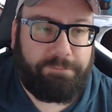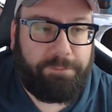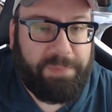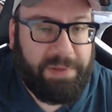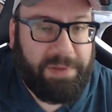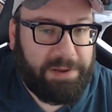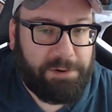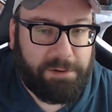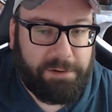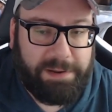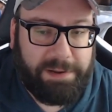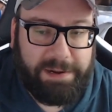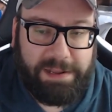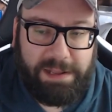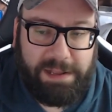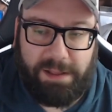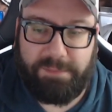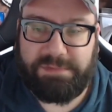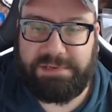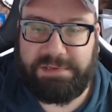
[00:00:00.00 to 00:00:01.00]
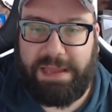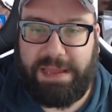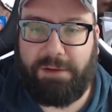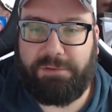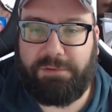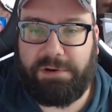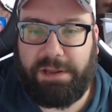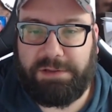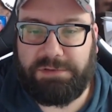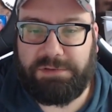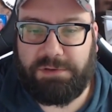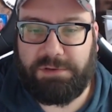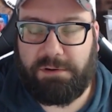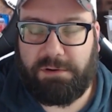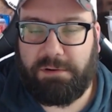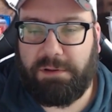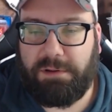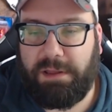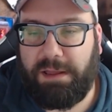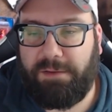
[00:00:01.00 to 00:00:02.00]
better and it comes out
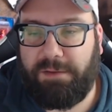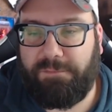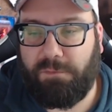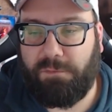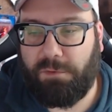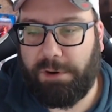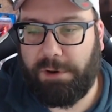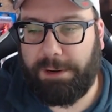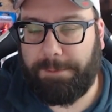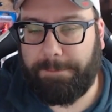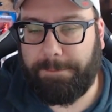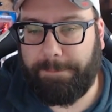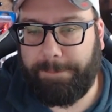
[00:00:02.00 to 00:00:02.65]
nicer for it.